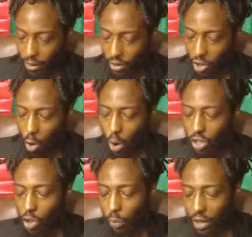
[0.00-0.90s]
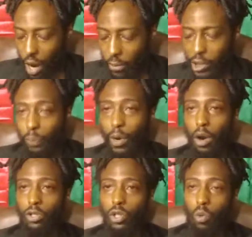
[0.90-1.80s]
So once you become this
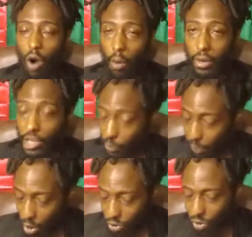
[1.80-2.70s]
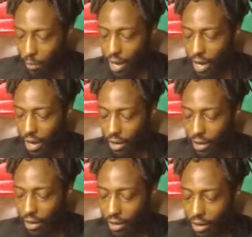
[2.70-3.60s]
spiritual woman, this spiritual man,
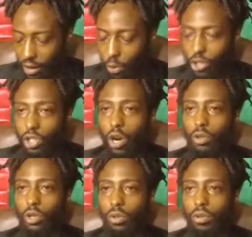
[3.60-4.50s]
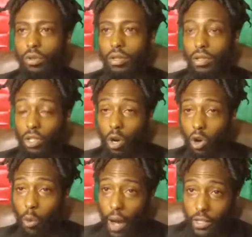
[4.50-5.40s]
what you gonna do? You're gonna
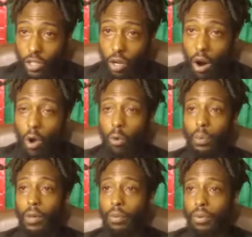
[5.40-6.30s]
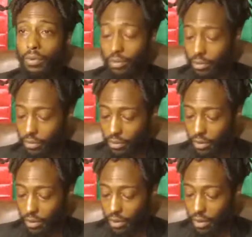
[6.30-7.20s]
go back to your own people.
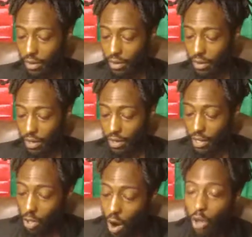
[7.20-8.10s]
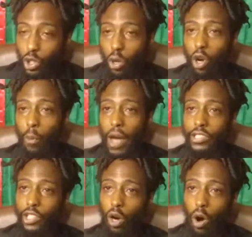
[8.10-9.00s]
Then you also gonna go back
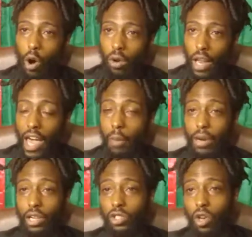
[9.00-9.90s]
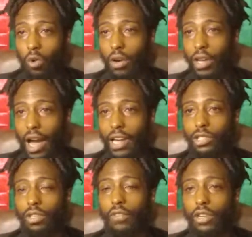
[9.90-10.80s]
to your own land because you're gonna realize
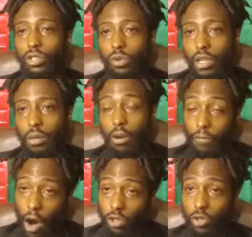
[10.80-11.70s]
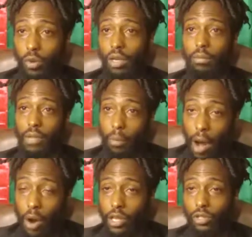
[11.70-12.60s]
you live in a dream, a false dream, the
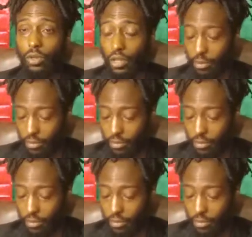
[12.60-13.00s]
American dream.